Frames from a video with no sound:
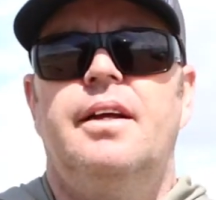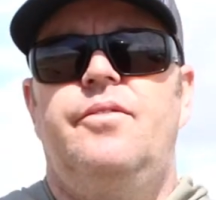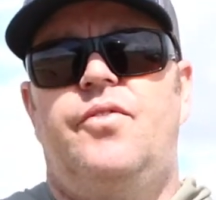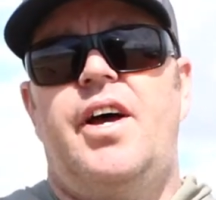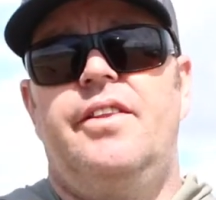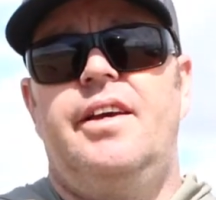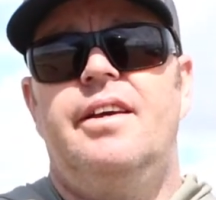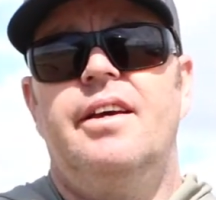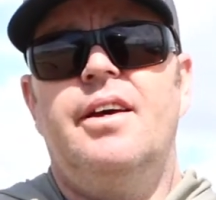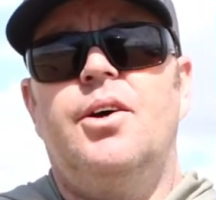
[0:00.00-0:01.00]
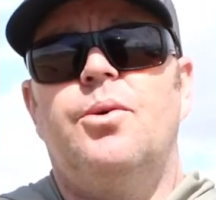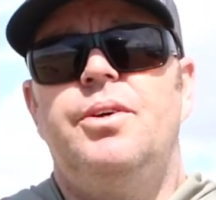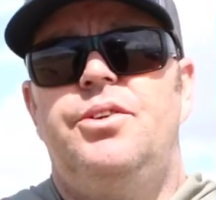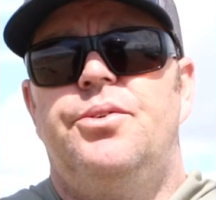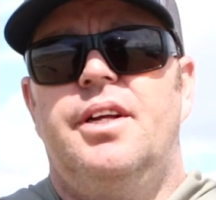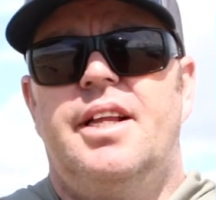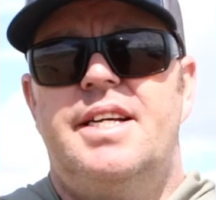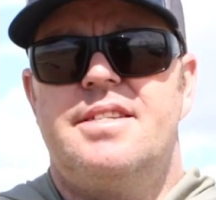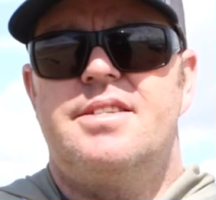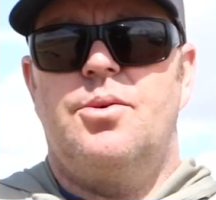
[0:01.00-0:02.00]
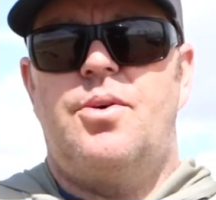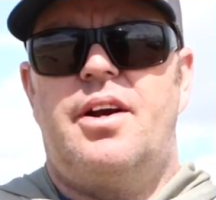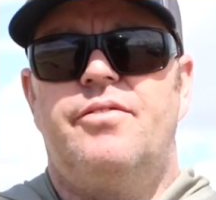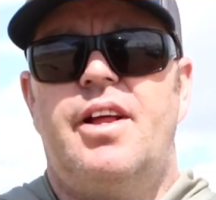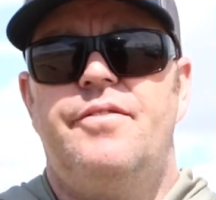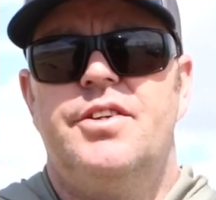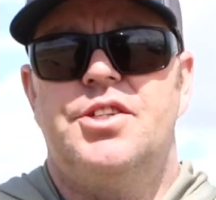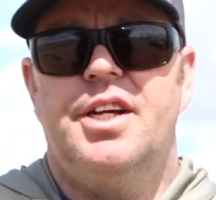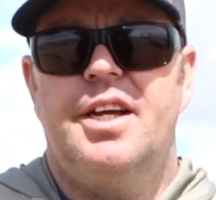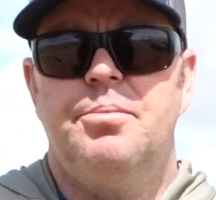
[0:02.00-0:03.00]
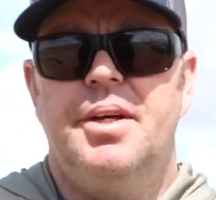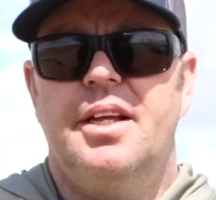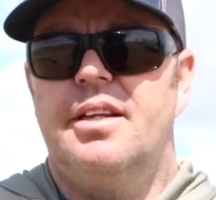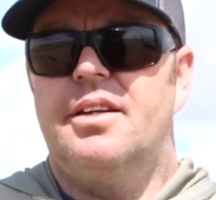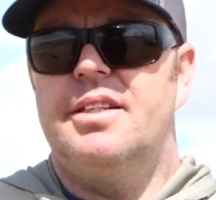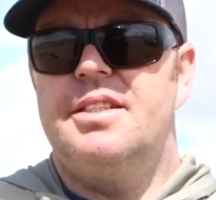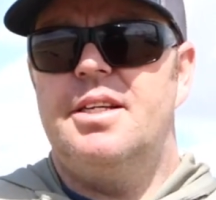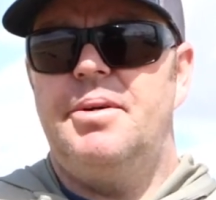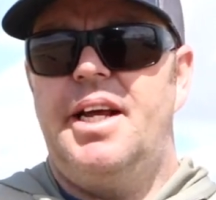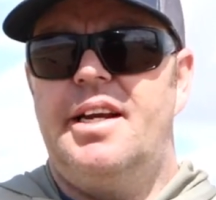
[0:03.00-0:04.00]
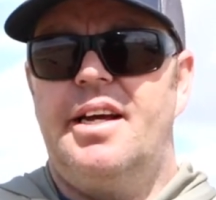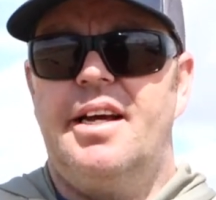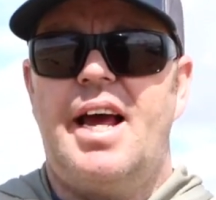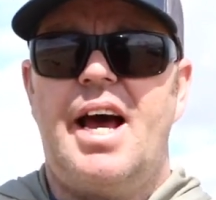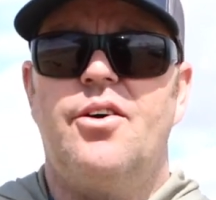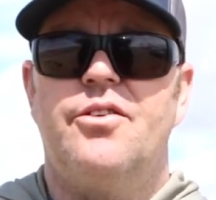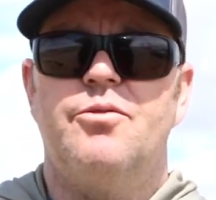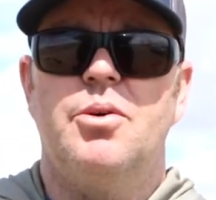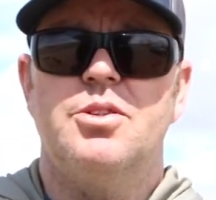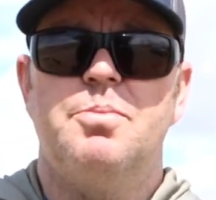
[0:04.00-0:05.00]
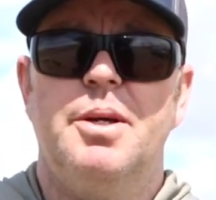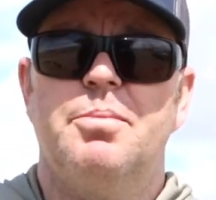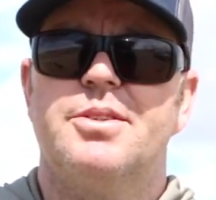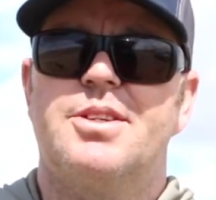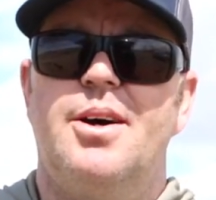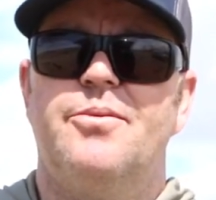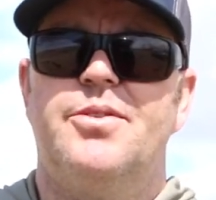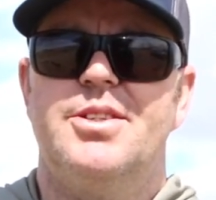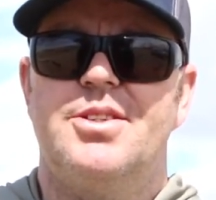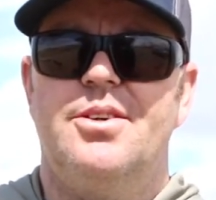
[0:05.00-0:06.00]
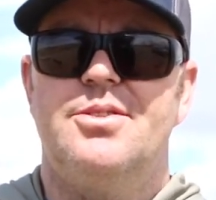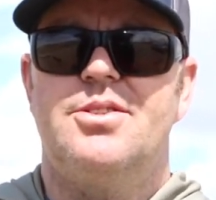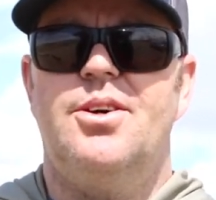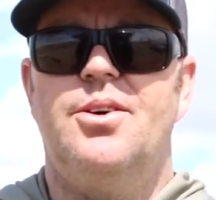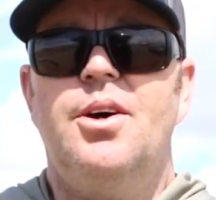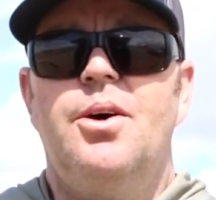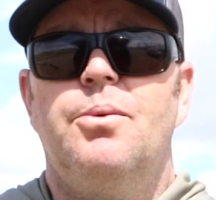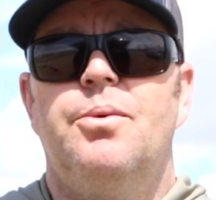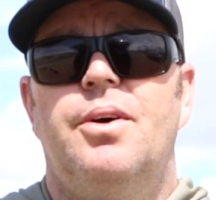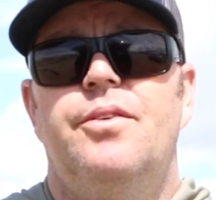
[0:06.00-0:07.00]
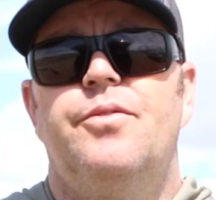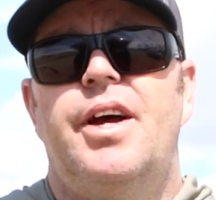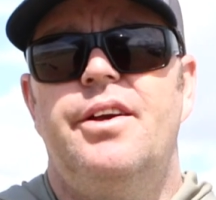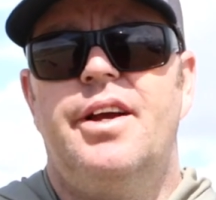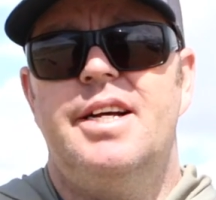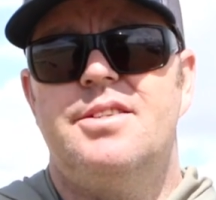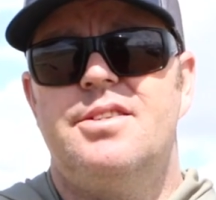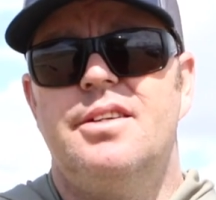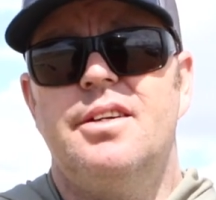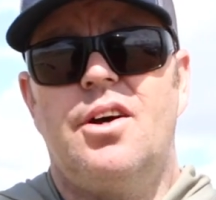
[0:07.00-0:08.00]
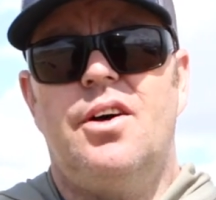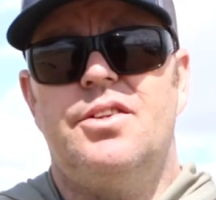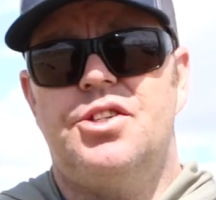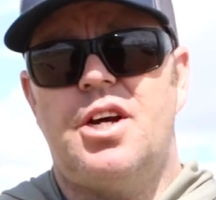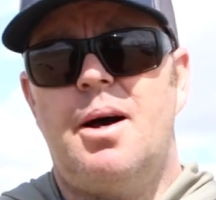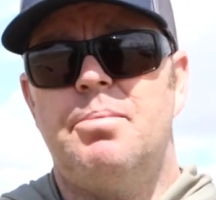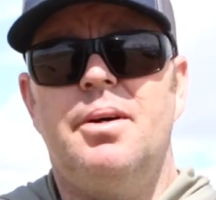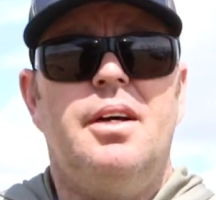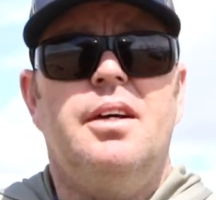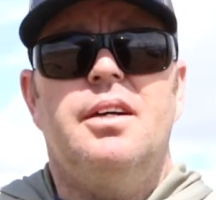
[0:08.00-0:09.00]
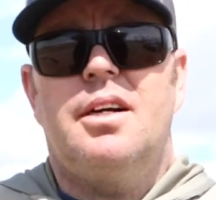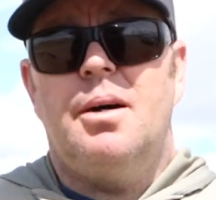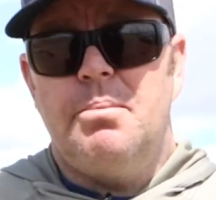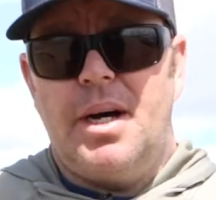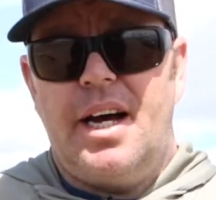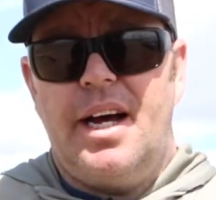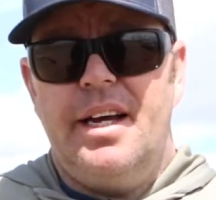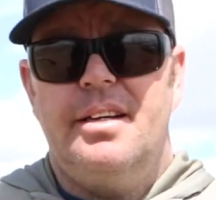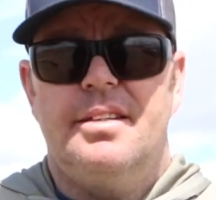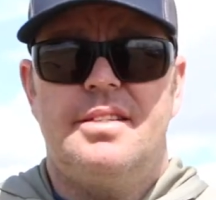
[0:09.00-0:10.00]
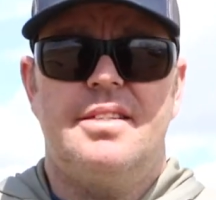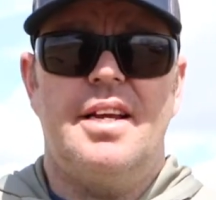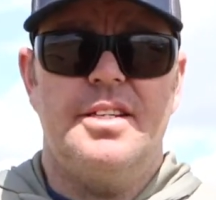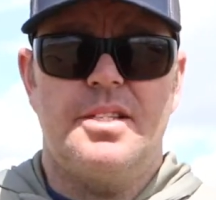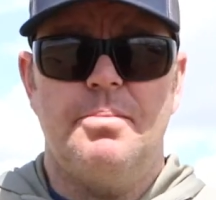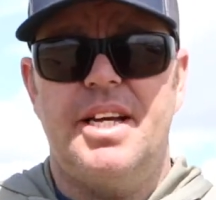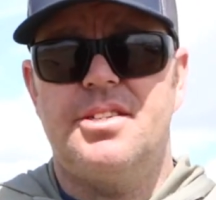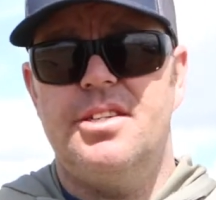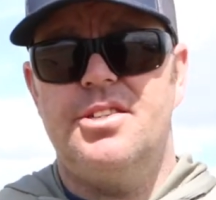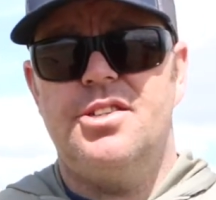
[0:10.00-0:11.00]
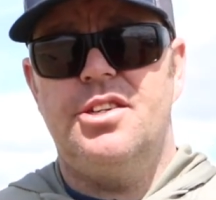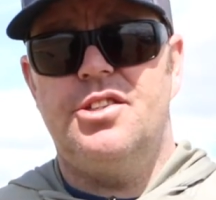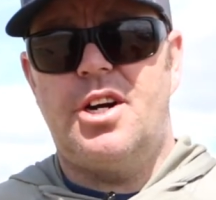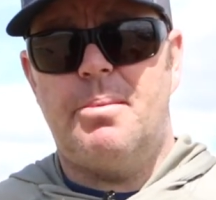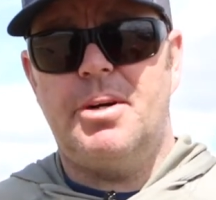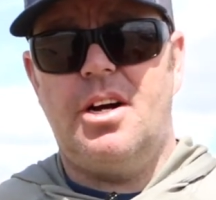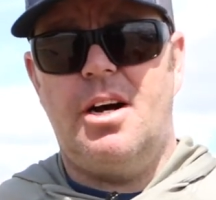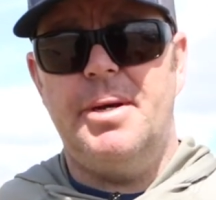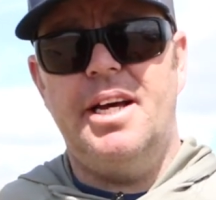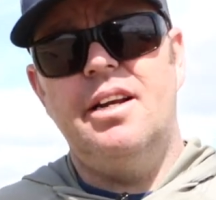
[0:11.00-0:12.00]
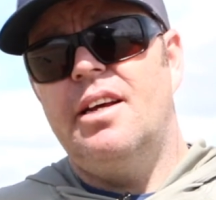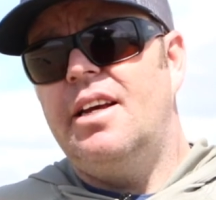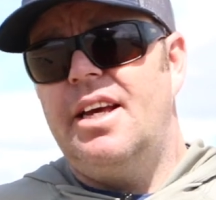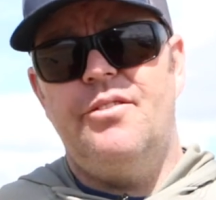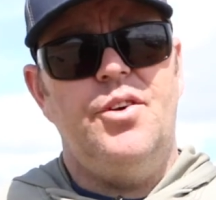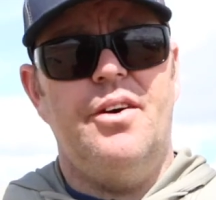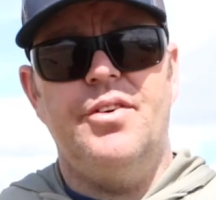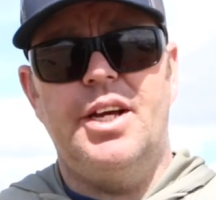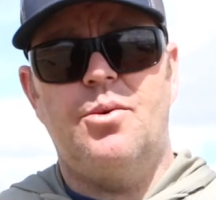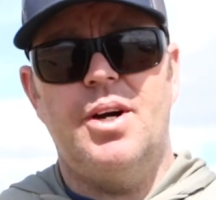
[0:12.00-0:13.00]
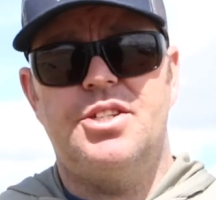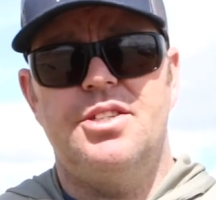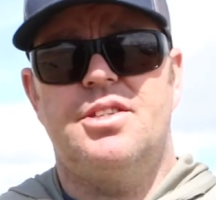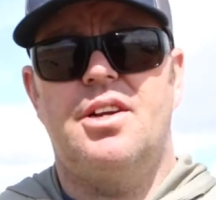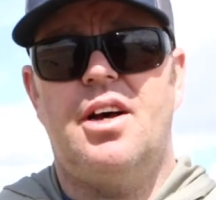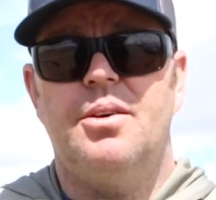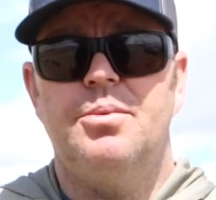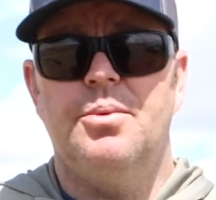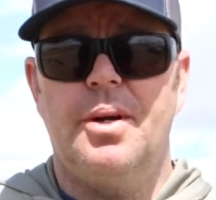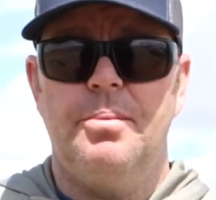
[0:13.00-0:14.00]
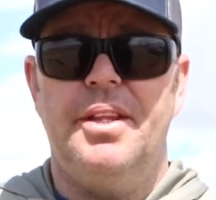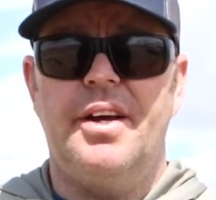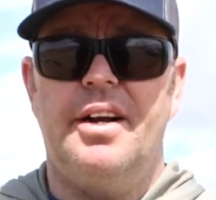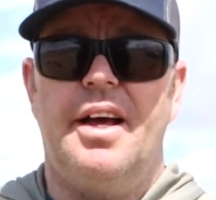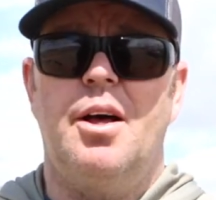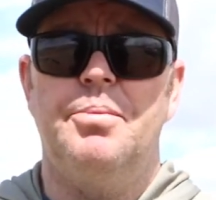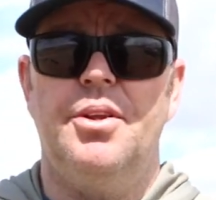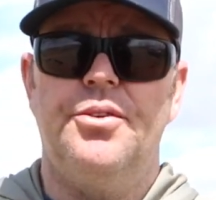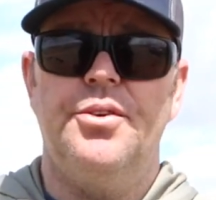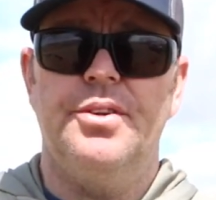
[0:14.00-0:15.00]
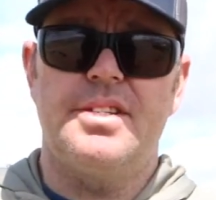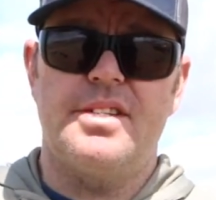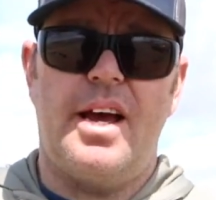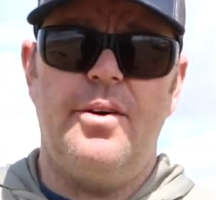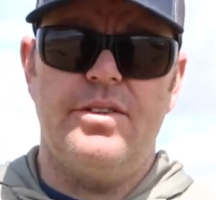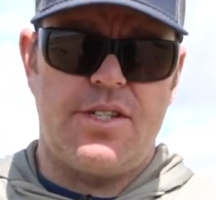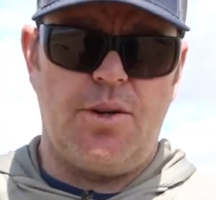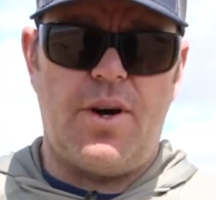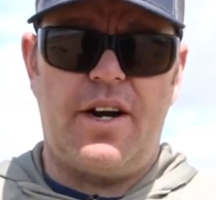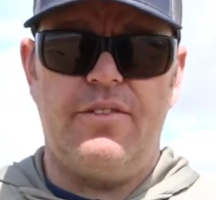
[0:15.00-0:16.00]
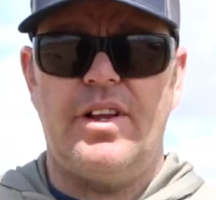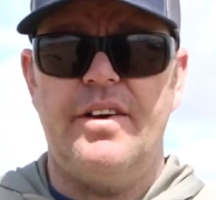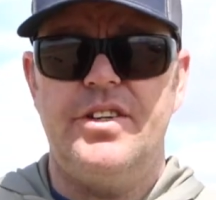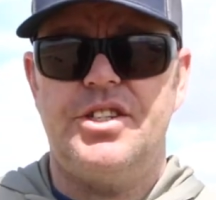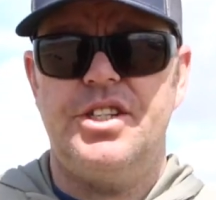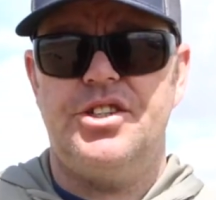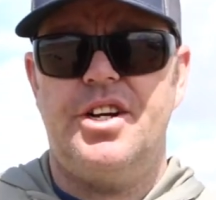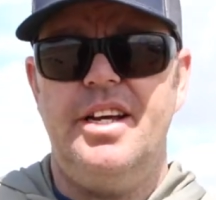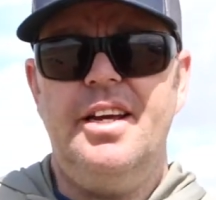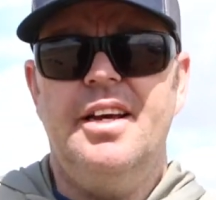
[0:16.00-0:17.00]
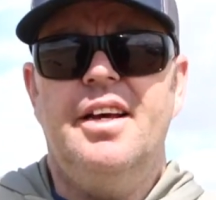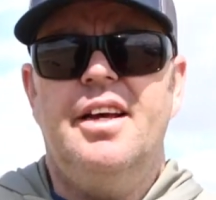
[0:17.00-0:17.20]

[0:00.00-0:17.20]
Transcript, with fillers: And finally, we do realize that stillwater fly fishing can be a little intimidating and out of most people's comfort zone. So we want to invite you guys to call the shop, come by, send us a message, drop a comment if you have any questions at all. We want to be there to help you through this stillwater fly fishing journey.